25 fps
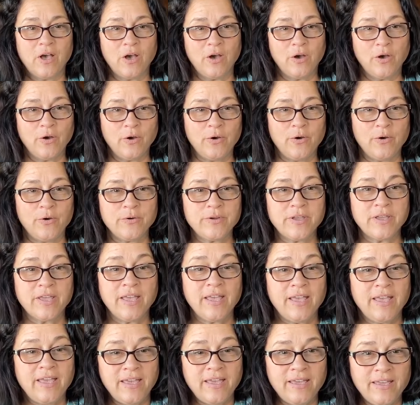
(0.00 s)

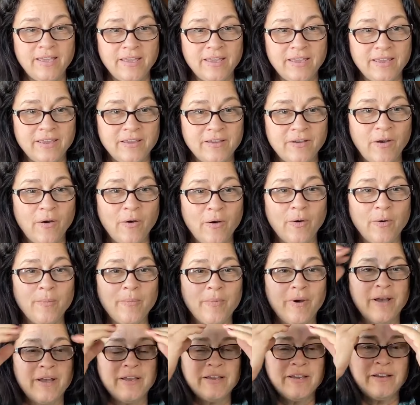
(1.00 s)
Okay. Oh
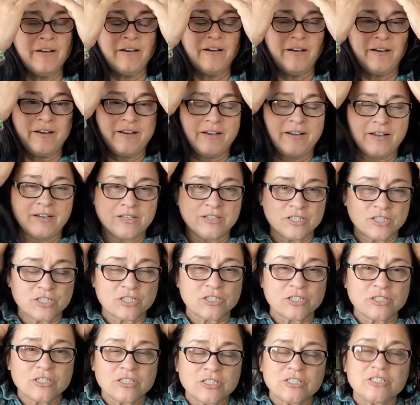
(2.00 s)
my
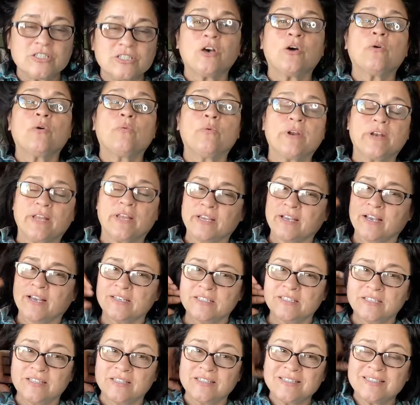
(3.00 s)
gosh. So when I
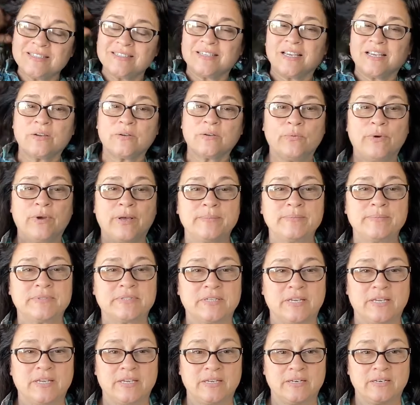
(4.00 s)
got to the S E C
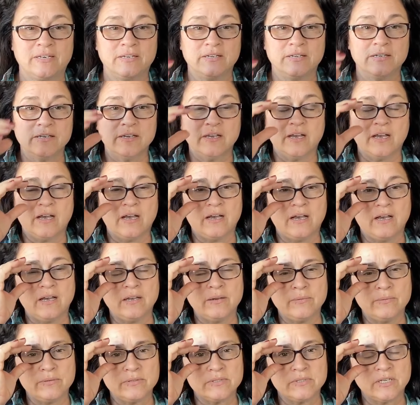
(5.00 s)
website,
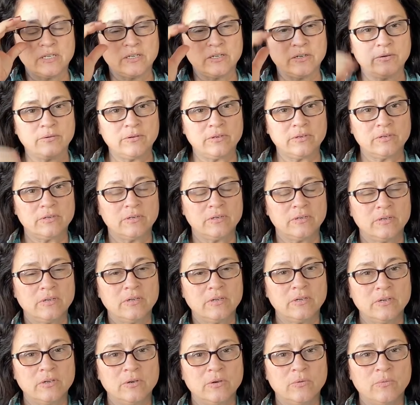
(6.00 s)
I was like going,
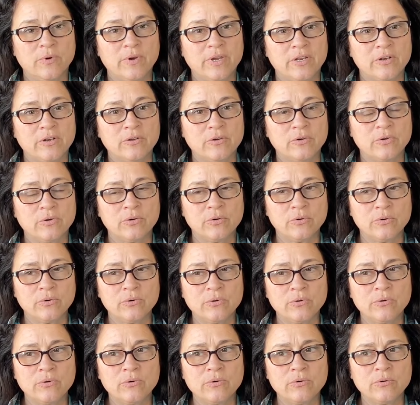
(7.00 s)
wait,
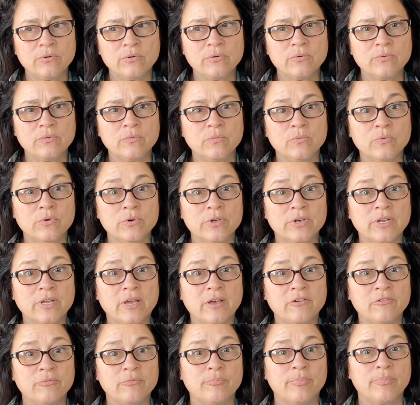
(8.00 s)
who would
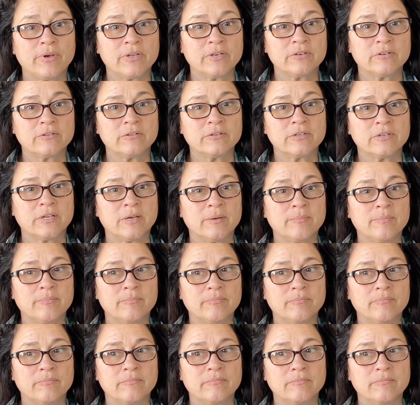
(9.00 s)
have bundled up
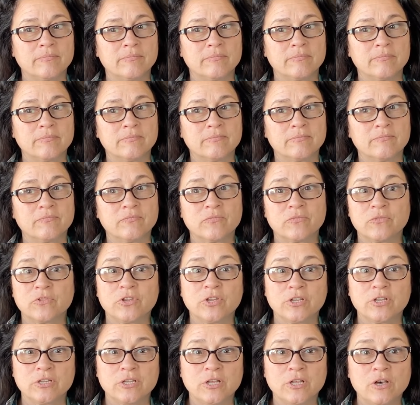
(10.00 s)

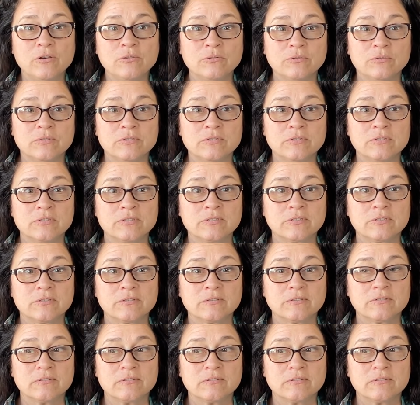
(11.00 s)
the loans?